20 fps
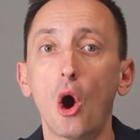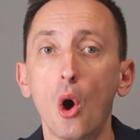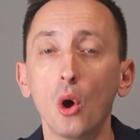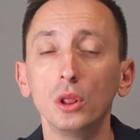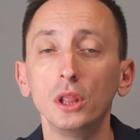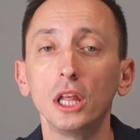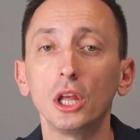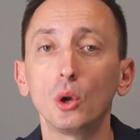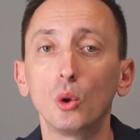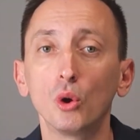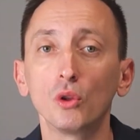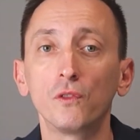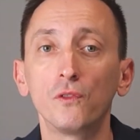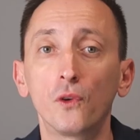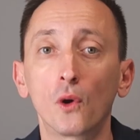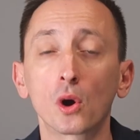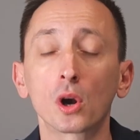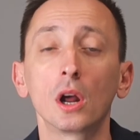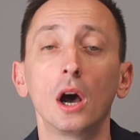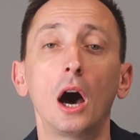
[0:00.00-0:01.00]
only good
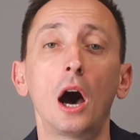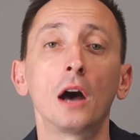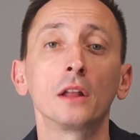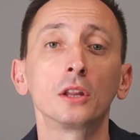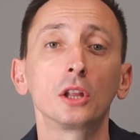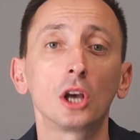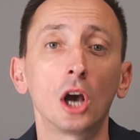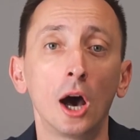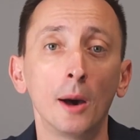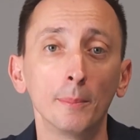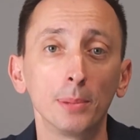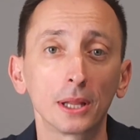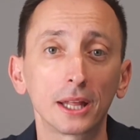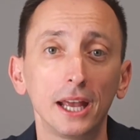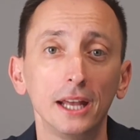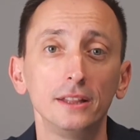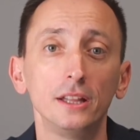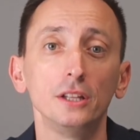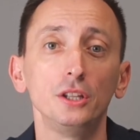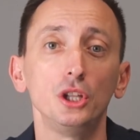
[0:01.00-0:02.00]
for
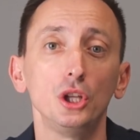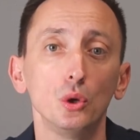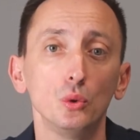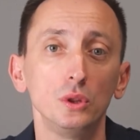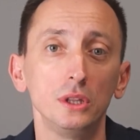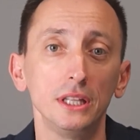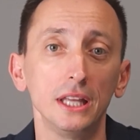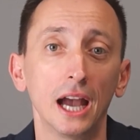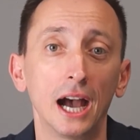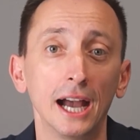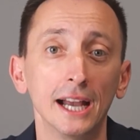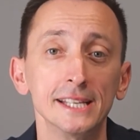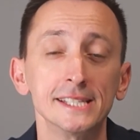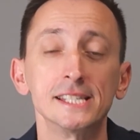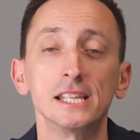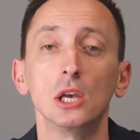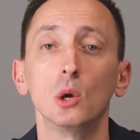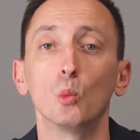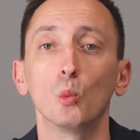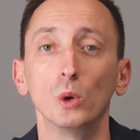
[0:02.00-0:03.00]
uncomplicated
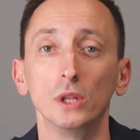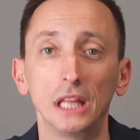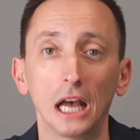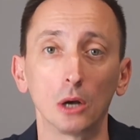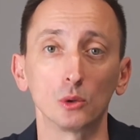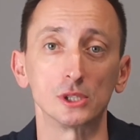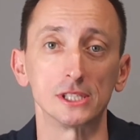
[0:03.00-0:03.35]
UTIs without